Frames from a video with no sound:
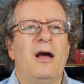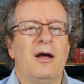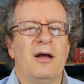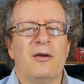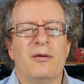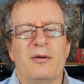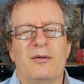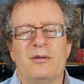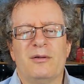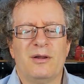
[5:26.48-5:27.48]

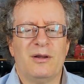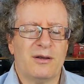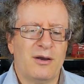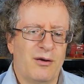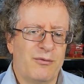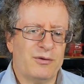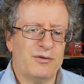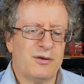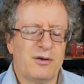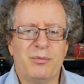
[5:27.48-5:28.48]
the Conference
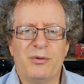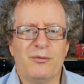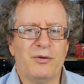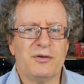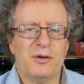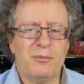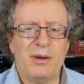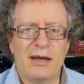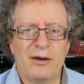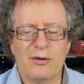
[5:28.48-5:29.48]
on Computer Vision and
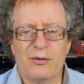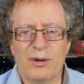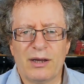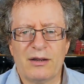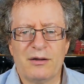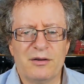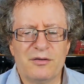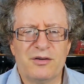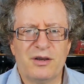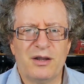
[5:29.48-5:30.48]
Pattern
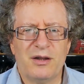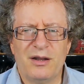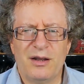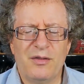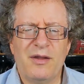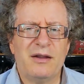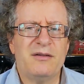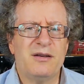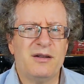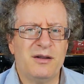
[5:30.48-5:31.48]
Recognition, in
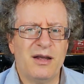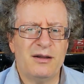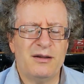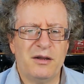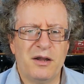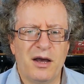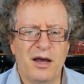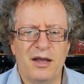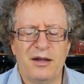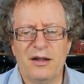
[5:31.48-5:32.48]

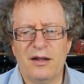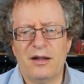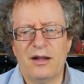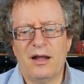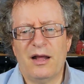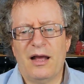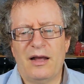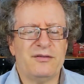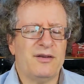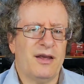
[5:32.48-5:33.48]
1999
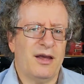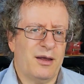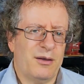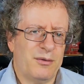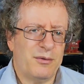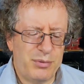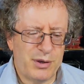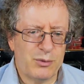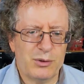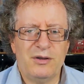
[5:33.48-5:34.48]
as a
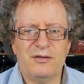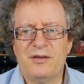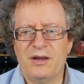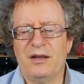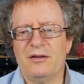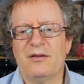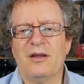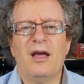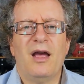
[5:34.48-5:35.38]
big release date.